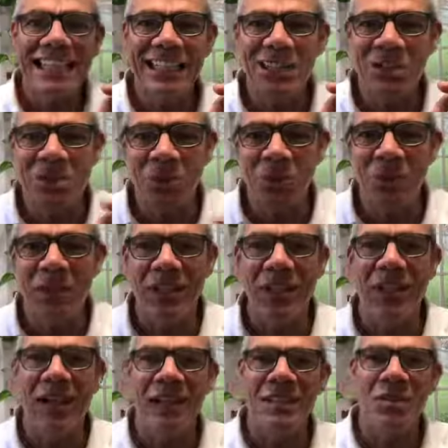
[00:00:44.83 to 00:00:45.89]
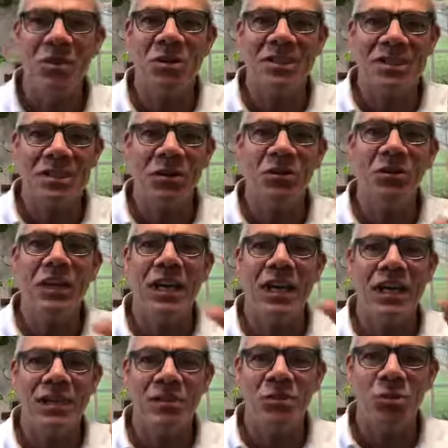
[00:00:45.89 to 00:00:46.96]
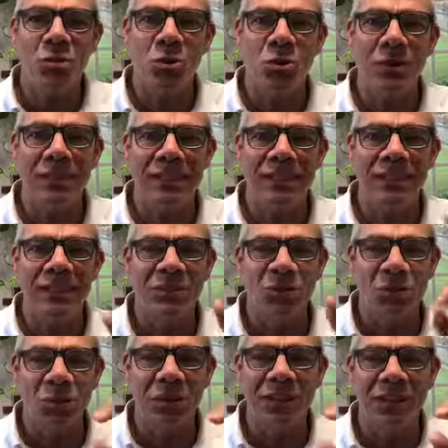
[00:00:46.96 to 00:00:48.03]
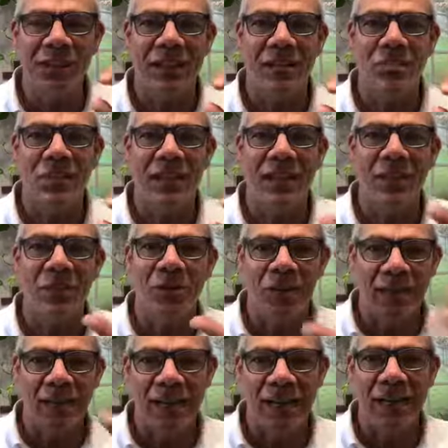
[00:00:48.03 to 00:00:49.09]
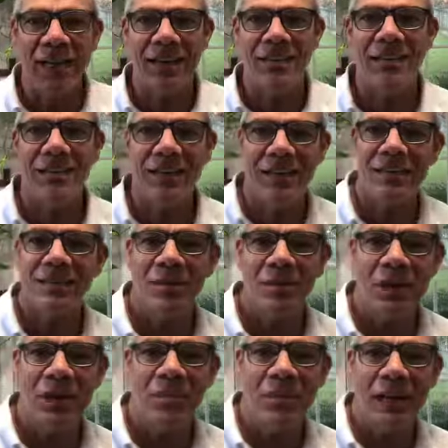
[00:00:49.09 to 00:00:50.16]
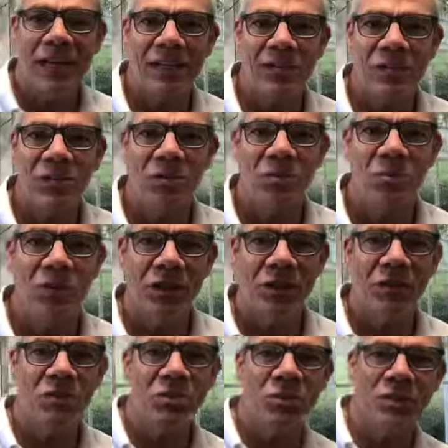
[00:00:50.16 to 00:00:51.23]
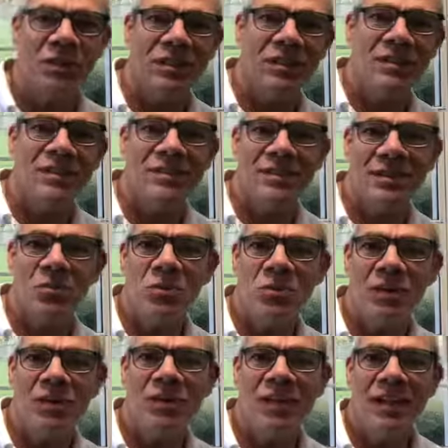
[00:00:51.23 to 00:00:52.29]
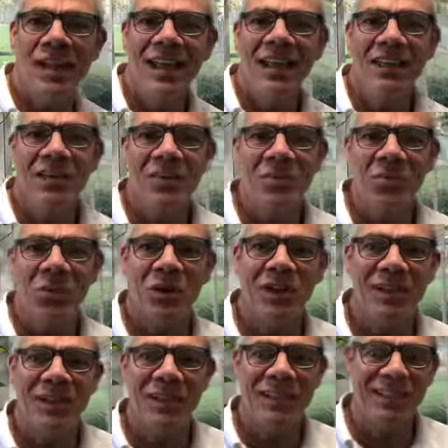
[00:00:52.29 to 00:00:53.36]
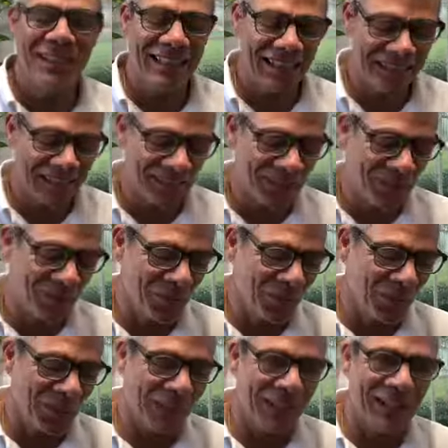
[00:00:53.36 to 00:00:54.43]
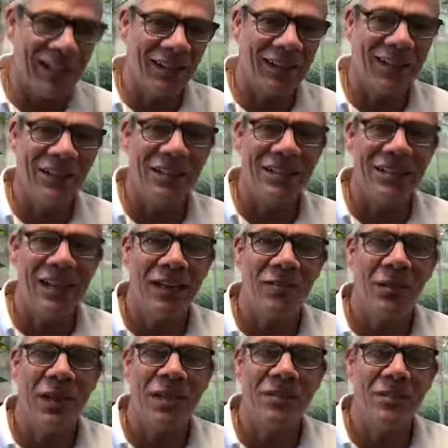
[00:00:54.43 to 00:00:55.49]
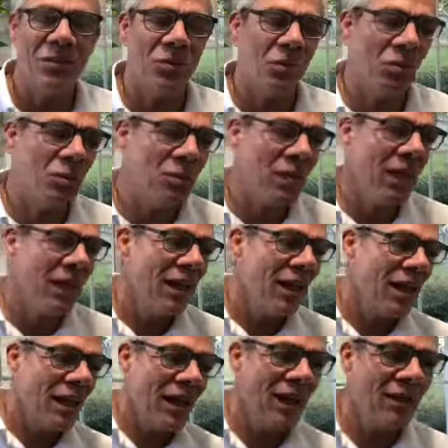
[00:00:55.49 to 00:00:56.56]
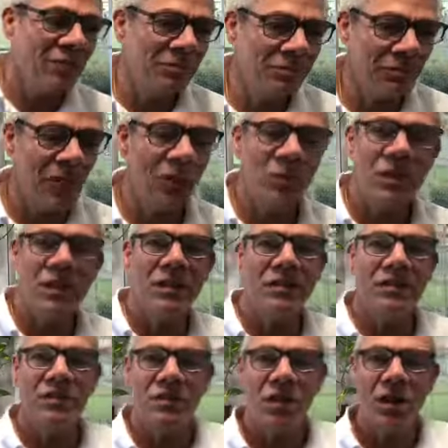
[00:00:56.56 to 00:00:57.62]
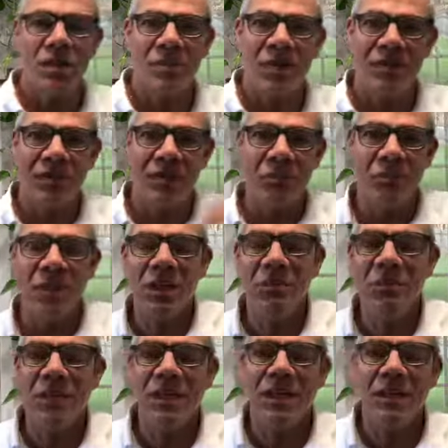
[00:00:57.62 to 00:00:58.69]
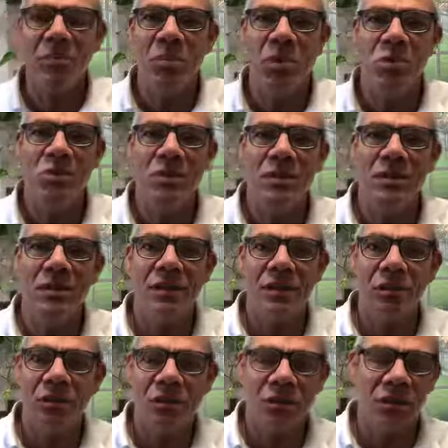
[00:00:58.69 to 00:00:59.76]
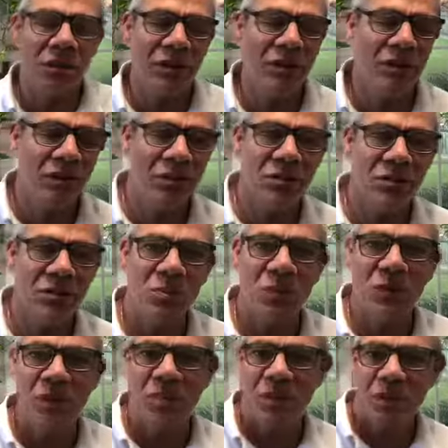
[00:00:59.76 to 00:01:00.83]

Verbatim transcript: Julia. I saw Sylvia and Julie, Julia come together and I had to like somehow manage to bring the two into the same word. Good morning, Dennis. Good morning, Nellie. Good to have you guys in the room. Um, I want to talk about that meme that I posted a little earlier this morning.